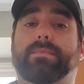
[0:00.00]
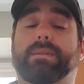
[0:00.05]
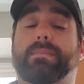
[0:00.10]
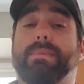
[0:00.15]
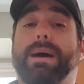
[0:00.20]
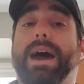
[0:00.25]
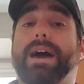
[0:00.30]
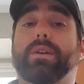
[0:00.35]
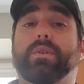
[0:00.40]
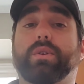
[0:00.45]

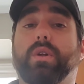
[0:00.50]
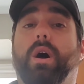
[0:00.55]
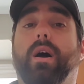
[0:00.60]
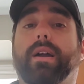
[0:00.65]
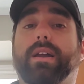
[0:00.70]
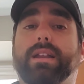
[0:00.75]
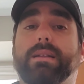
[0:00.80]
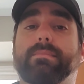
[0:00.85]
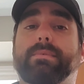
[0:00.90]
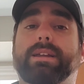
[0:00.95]
bat are not
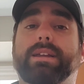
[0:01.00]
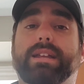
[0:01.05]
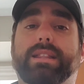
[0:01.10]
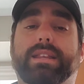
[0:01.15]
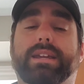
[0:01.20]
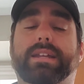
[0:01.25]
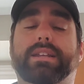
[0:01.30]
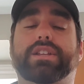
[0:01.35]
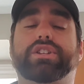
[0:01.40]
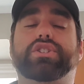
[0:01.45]
going to be in
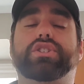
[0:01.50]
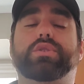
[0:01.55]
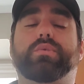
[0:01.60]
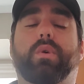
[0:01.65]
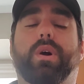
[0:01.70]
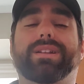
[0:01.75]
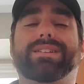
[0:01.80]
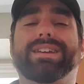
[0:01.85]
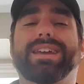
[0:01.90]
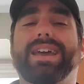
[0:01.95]
the condition you
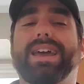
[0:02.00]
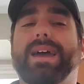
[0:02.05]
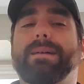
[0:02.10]
want.